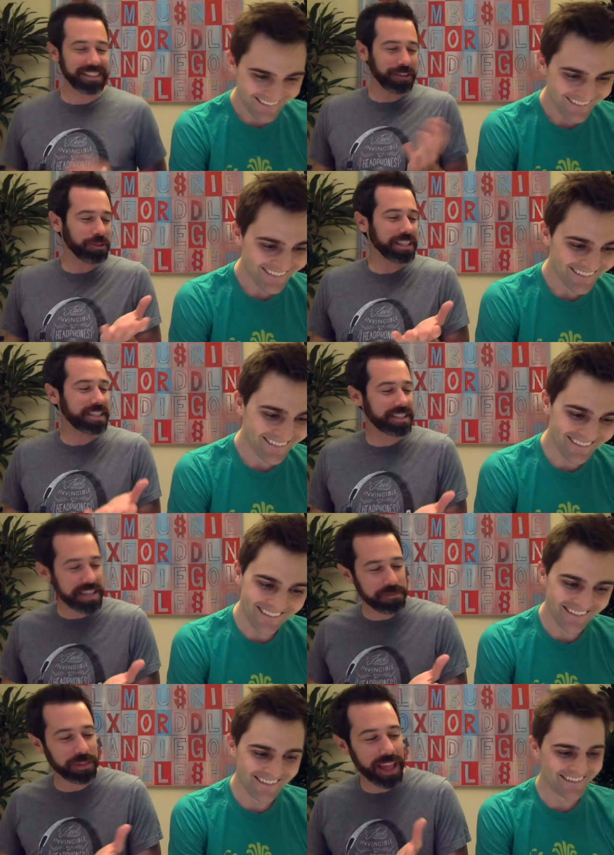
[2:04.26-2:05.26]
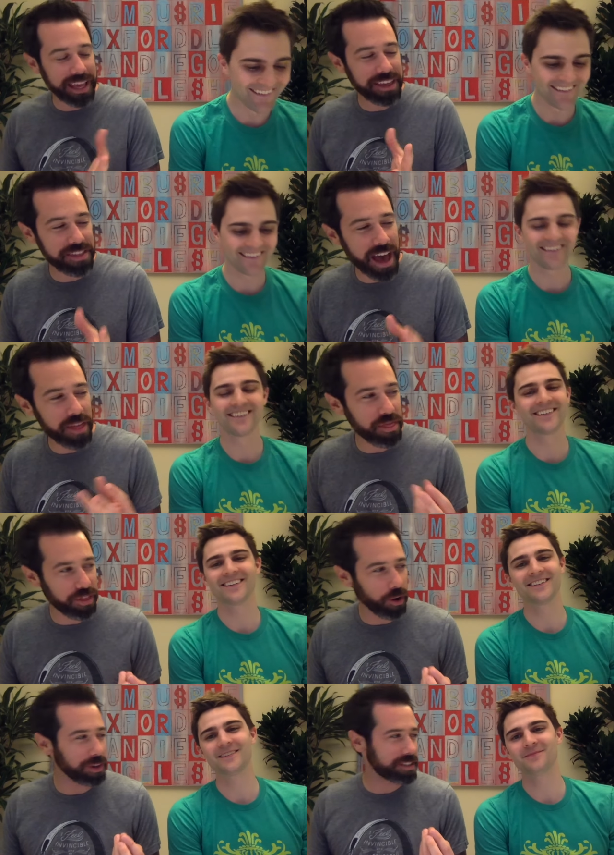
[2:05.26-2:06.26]
Speaker 1: It didn't really seem like that,
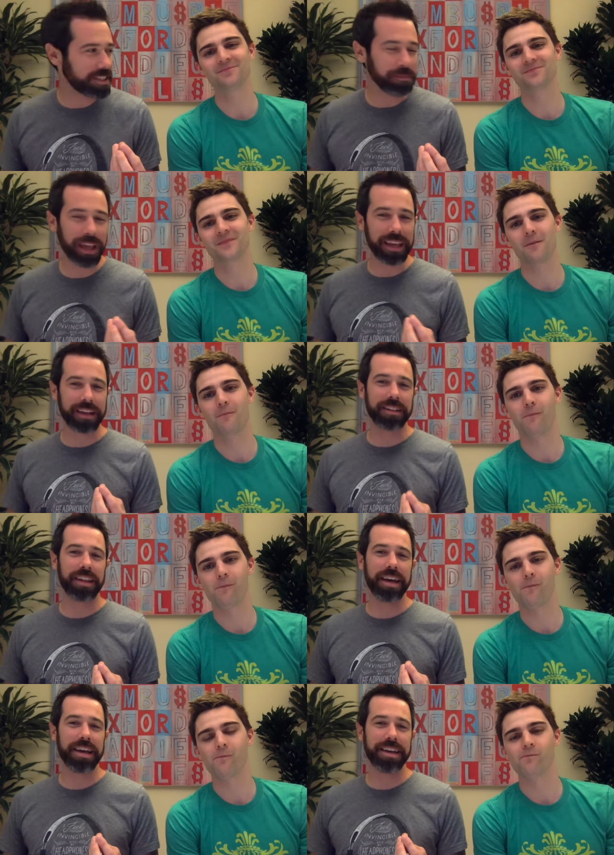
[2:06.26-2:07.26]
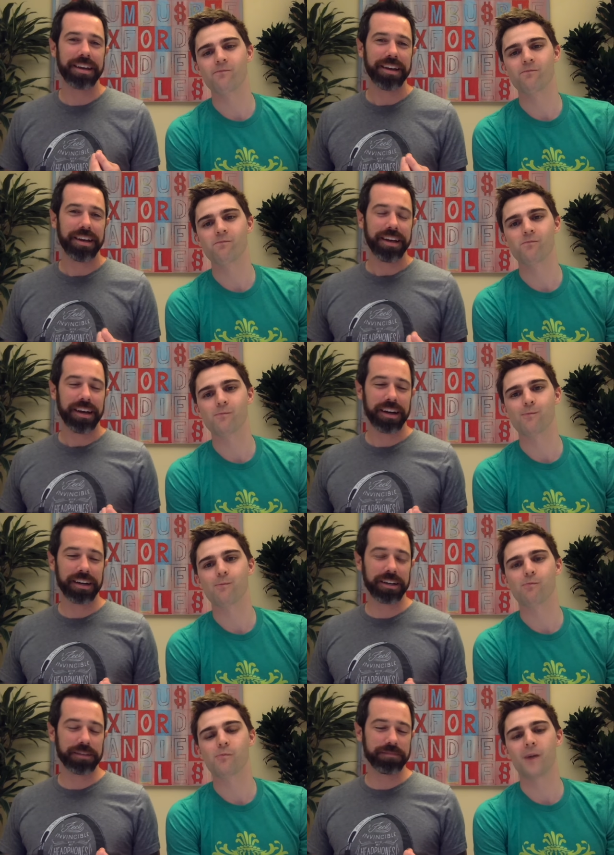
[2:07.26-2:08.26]
though. It seemed like Clay
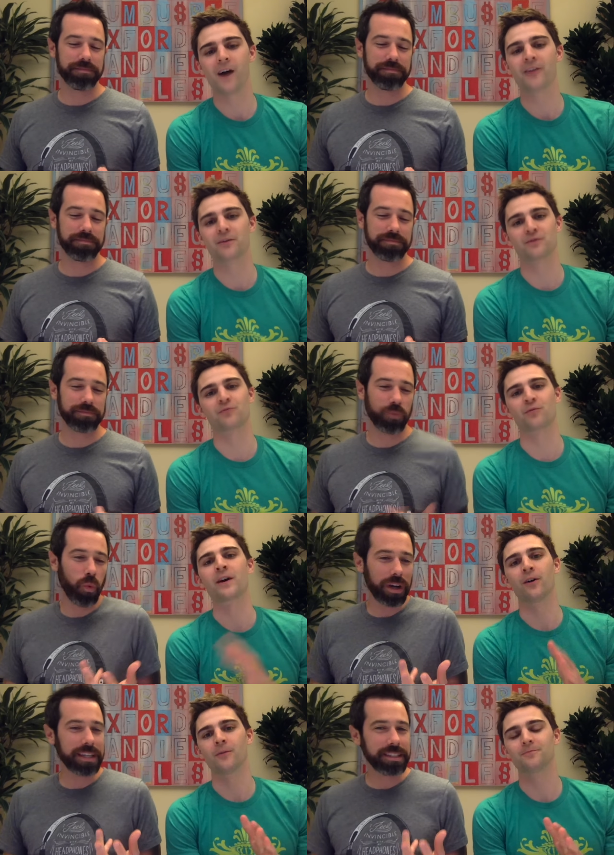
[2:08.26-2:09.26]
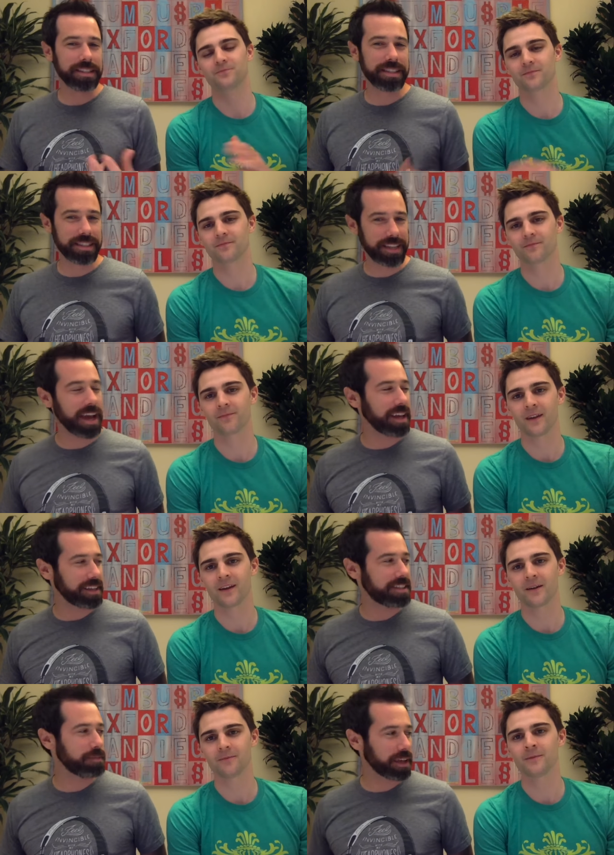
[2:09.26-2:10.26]
um, I think this is real. Wanted to stay.
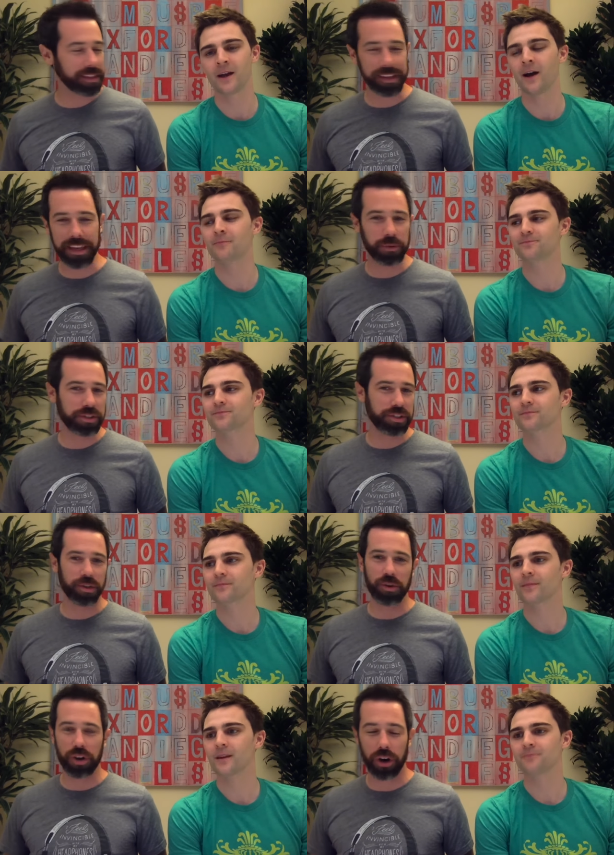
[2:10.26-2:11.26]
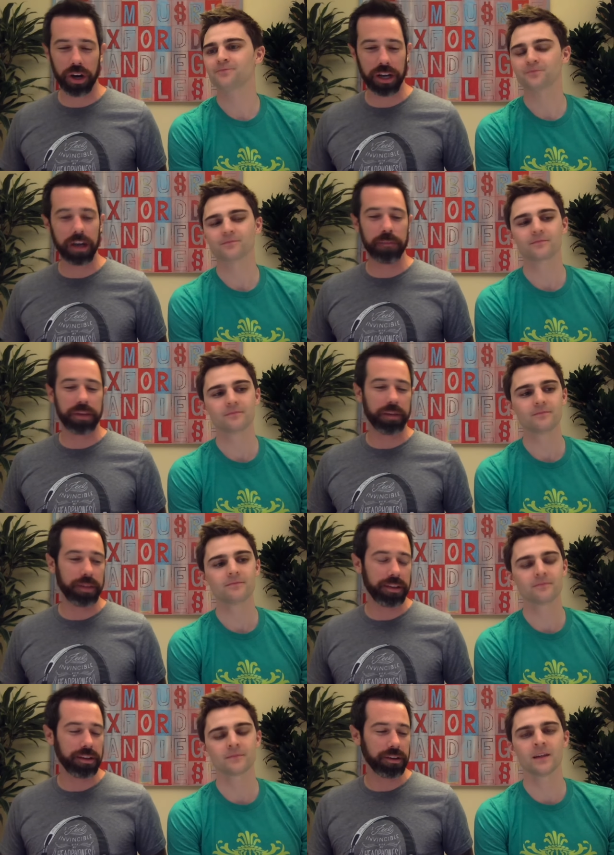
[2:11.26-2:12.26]
It seemed like yeah. that he was so caught up, and I
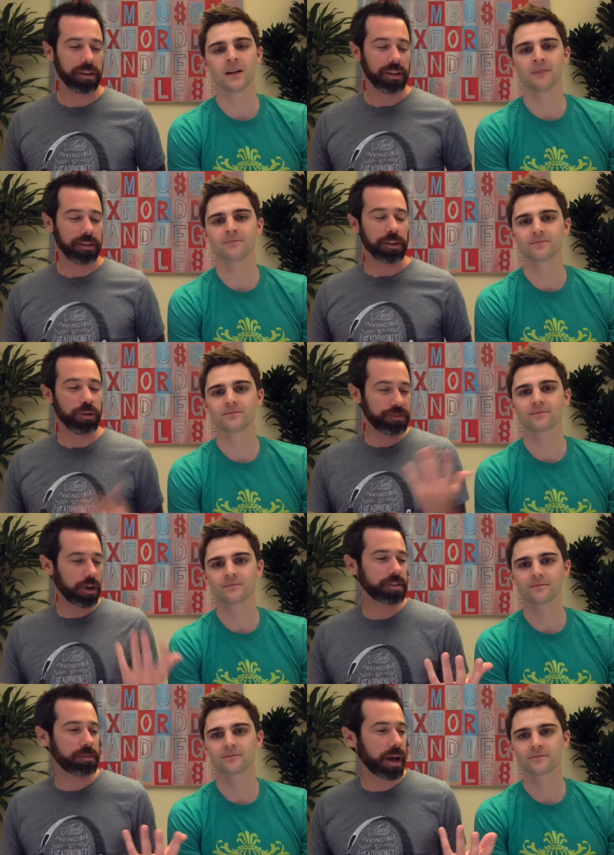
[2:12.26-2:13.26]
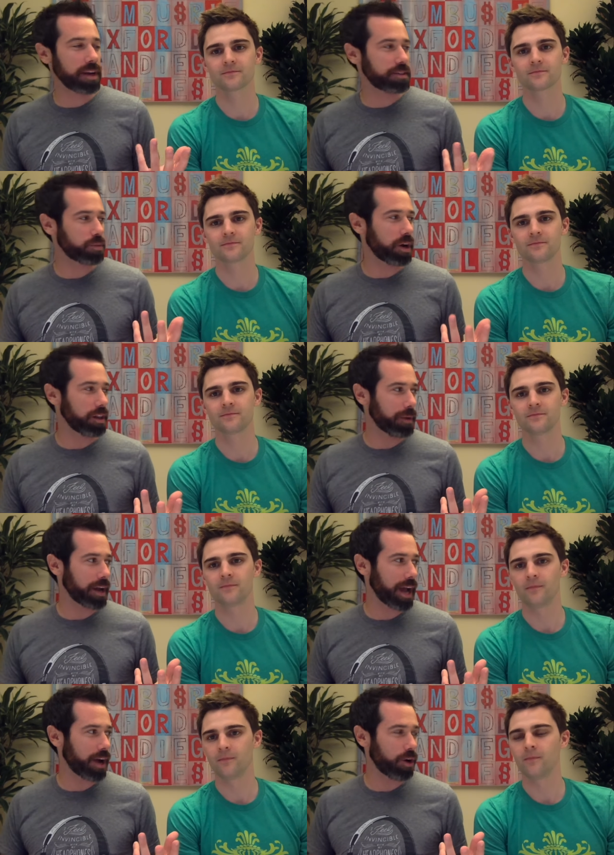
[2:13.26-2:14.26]
mean, you know, yeah. you've talked about it as well
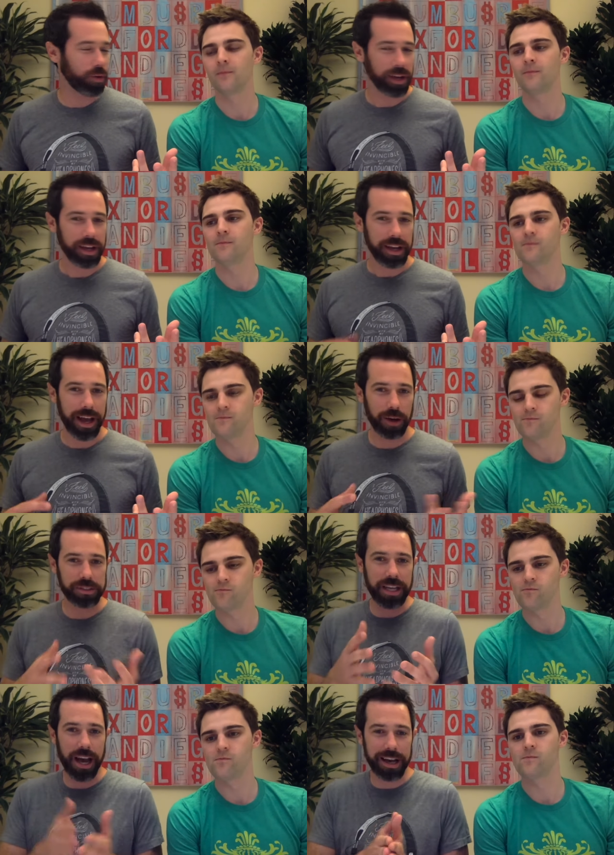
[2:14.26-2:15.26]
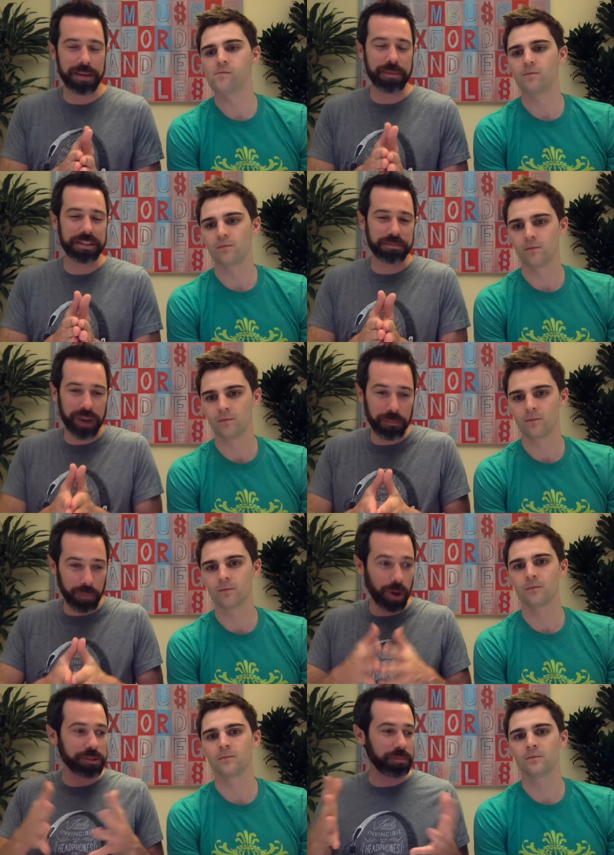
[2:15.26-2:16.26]
about how how time is a
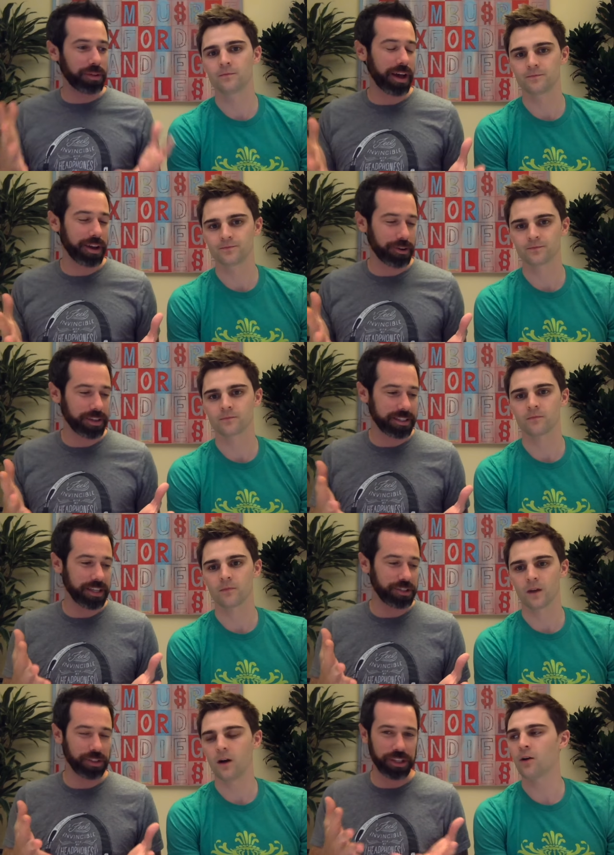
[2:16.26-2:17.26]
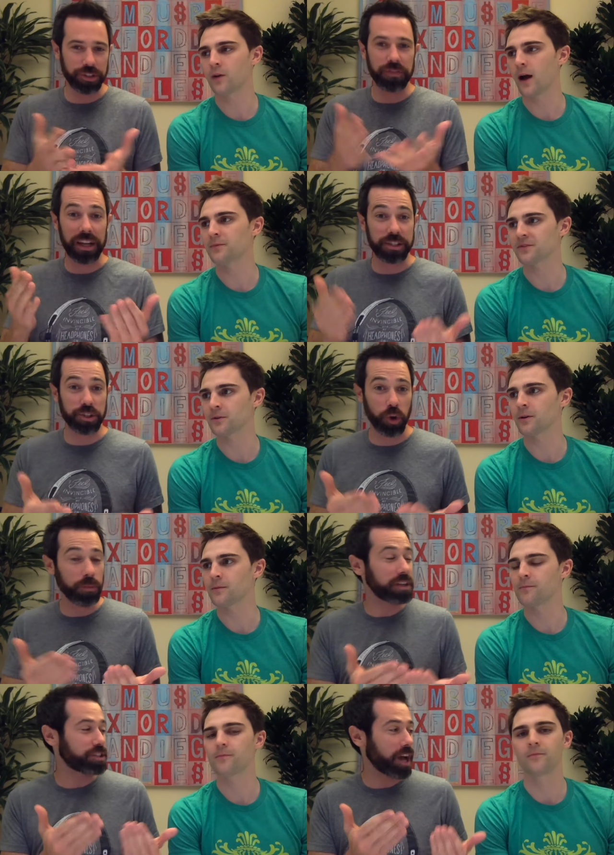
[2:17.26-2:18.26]
multiplier essentially because oh, yeah, you got absolutely.
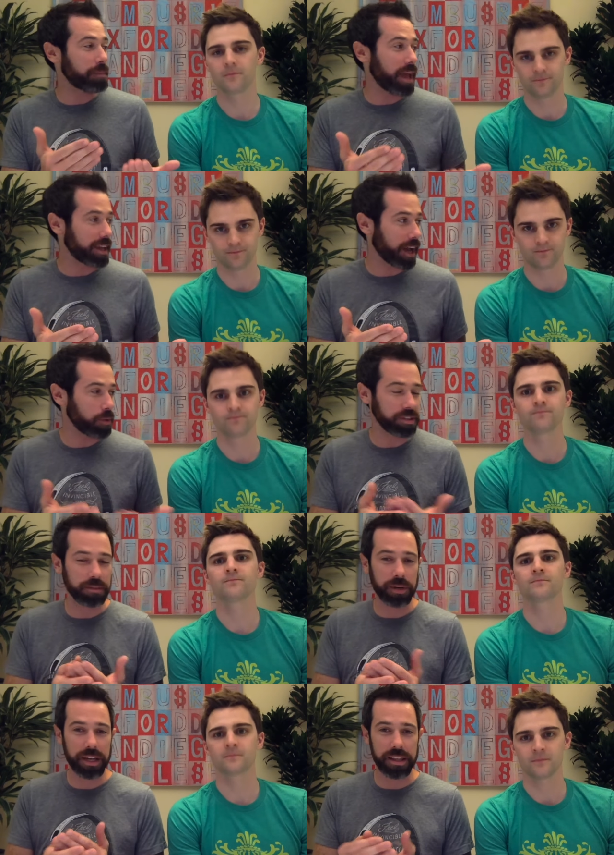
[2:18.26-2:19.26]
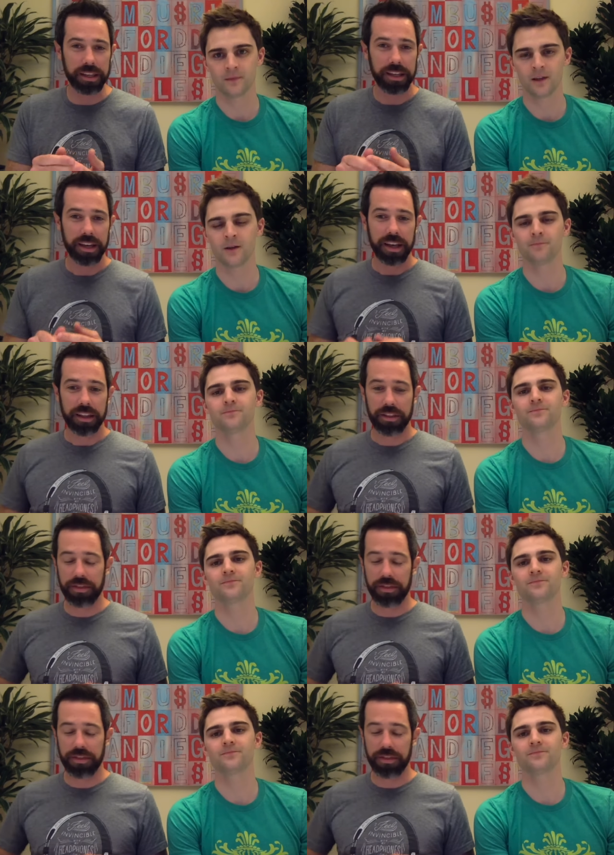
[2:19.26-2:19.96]
so much time to hang out with somebody that yep.